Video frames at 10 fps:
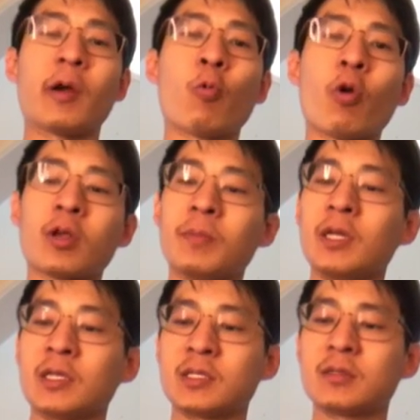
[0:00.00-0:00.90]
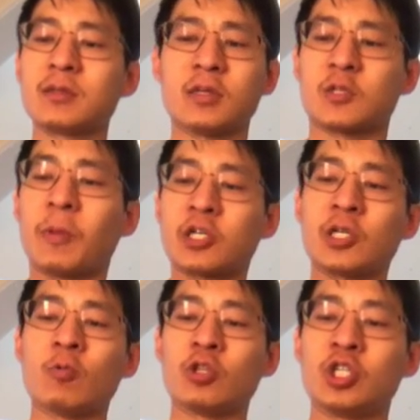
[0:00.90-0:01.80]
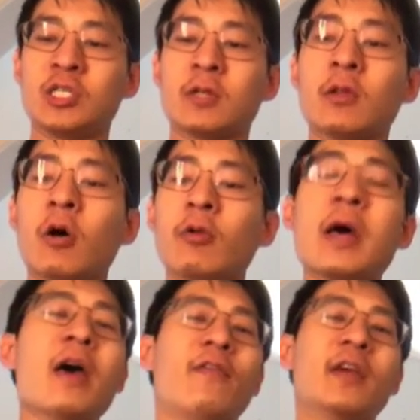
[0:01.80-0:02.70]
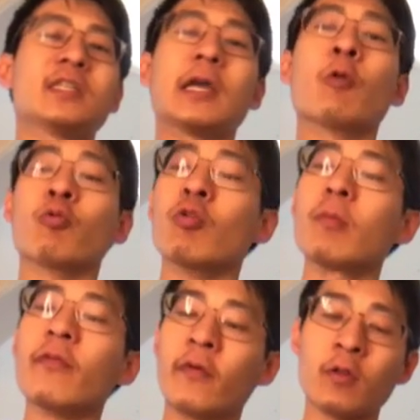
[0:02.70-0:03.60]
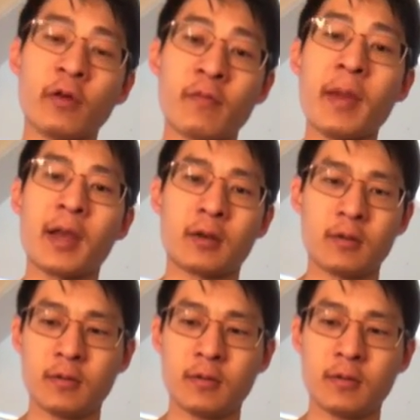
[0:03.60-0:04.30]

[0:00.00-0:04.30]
at work meetings, especially when she's alone facing a room full of men.